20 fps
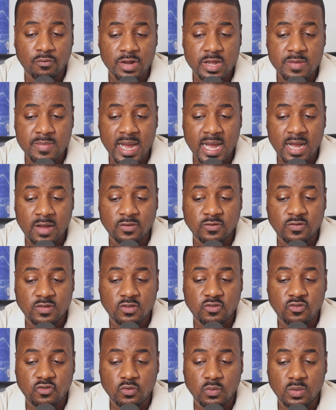rebounds,
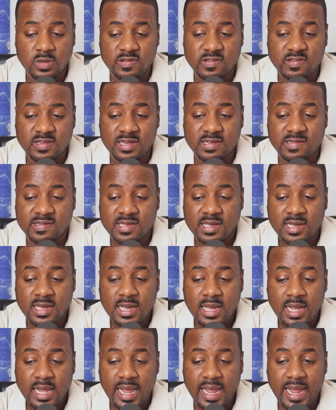2 assists,
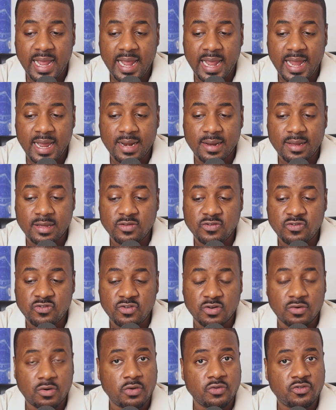and
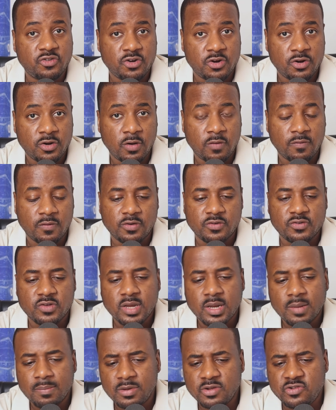0 turnovers.
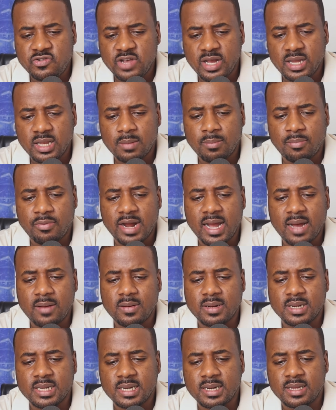But Jaylen
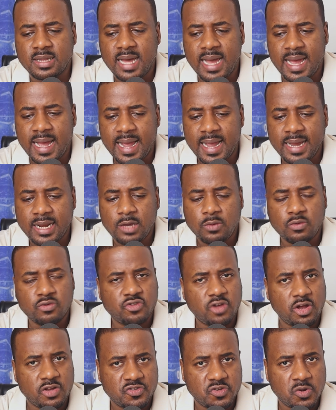Brown, on the other hand, he
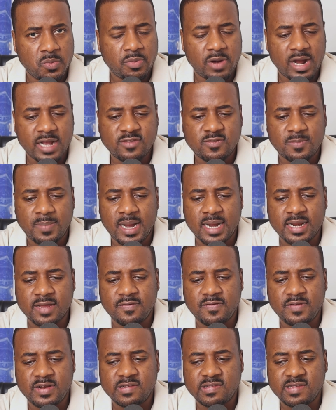was also a bright spot. He
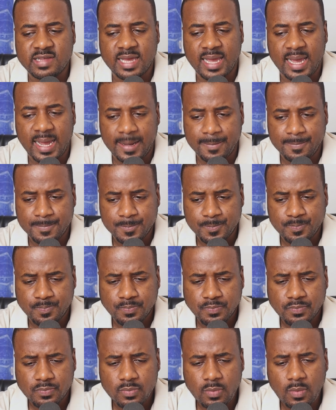finished the game
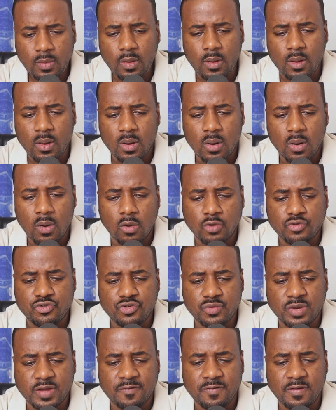with
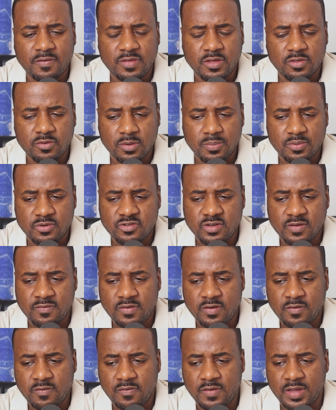shooting 53%
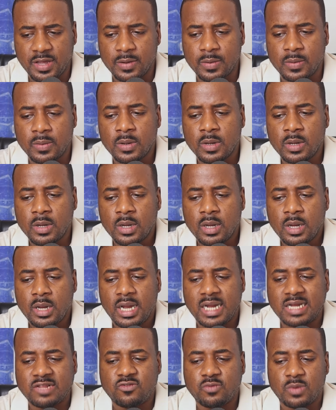from the field
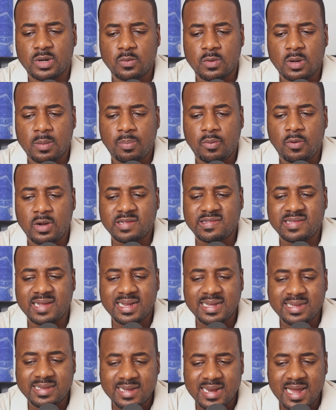and 21 points. Now,
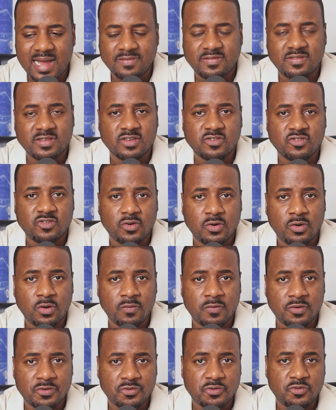he did have 6
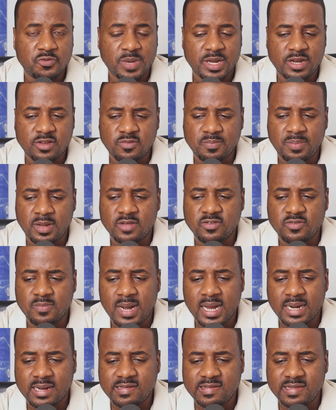turnovers, which made his plus
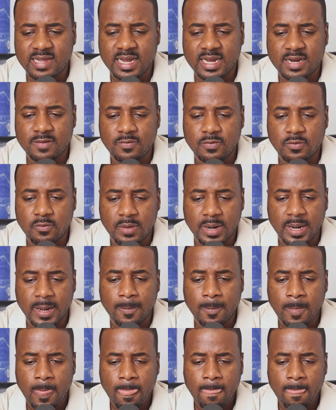minus negative 3.